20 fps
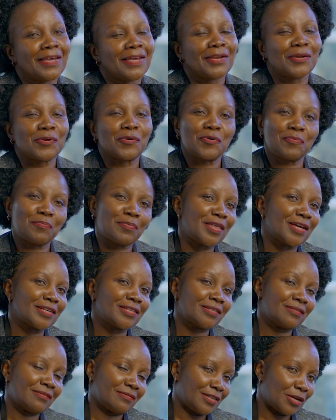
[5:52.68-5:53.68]
and hope
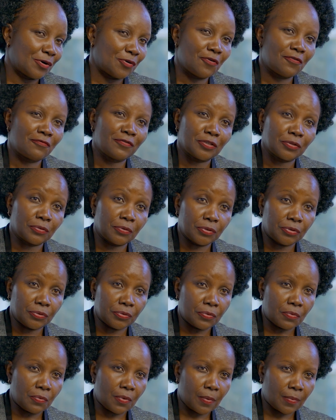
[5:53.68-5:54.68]
that the cough is going to
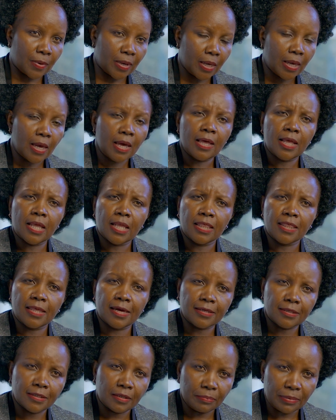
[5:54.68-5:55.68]
go away.
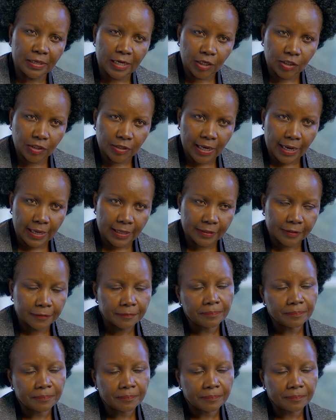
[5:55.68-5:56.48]
That is the biggest challenge.